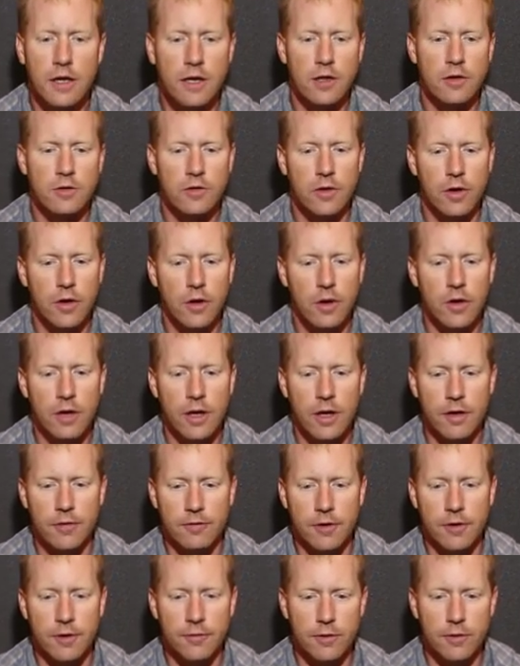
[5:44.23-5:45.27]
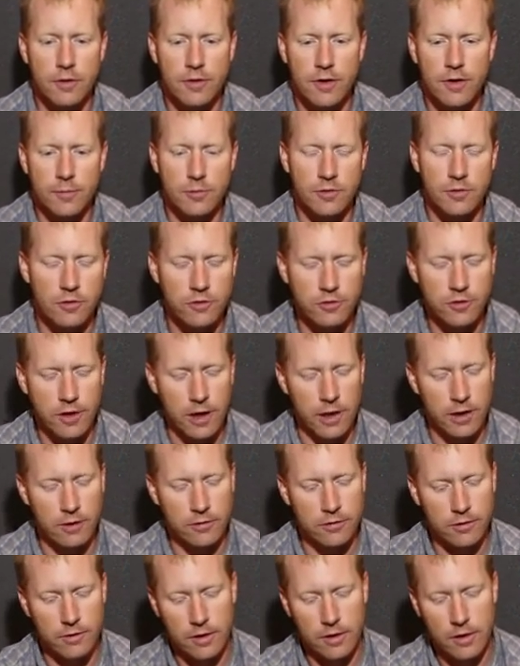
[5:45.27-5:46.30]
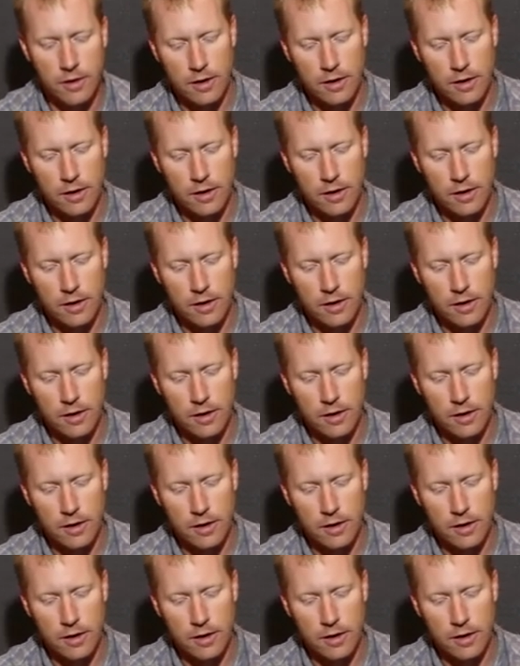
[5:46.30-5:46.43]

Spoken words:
So they all have different types of shanks.